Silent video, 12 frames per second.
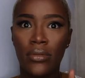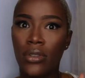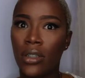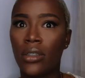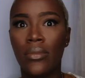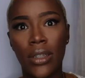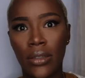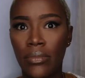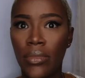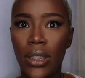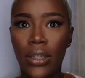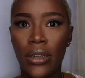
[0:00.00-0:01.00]
Trust me,
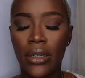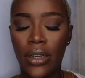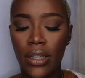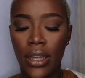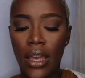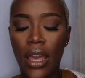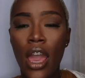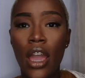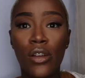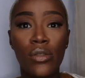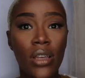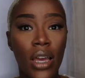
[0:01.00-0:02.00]
been there, done that.
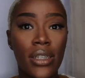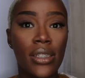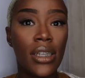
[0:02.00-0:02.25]
You just gotta